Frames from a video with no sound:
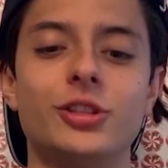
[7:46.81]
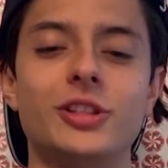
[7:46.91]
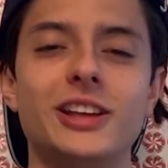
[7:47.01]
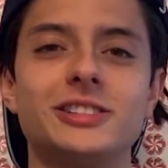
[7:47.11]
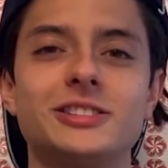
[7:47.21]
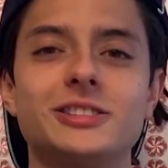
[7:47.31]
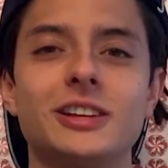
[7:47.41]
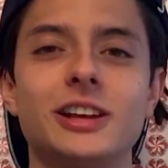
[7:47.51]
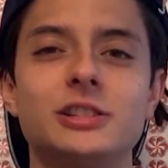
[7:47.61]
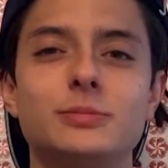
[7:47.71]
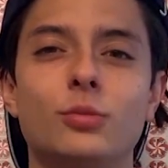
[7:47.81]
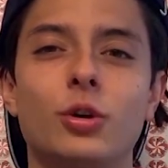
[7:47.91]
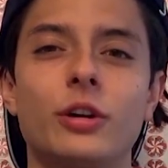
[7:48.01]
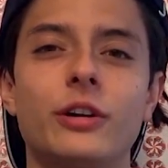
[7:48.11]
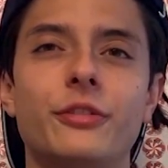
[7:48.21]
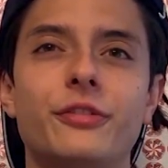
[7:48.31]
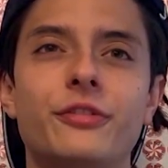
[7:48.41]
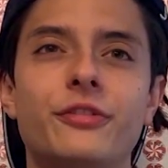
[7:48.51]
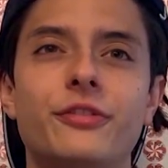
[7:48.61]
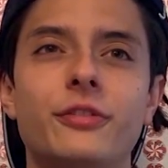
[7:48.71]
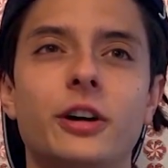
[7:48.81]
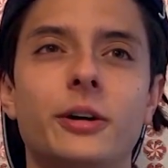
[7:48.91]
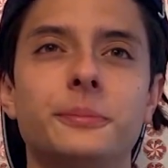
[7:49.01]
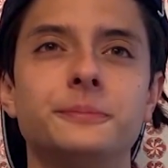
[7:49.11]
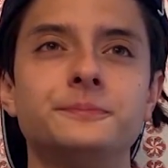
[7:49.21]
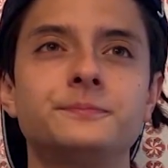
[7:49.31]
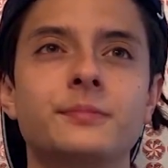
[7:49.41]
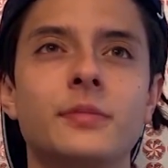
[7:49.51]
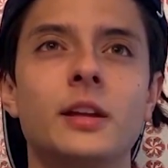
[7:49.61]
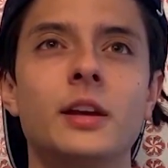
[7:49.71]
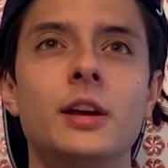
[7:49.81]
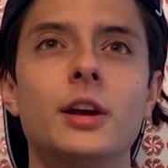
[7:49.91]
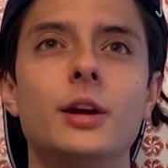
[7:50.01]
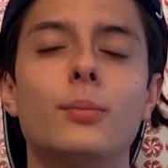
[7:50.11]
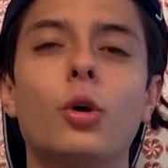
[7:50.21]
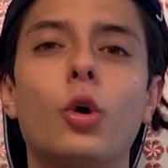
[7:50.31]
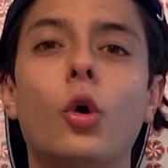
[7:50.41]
it's more more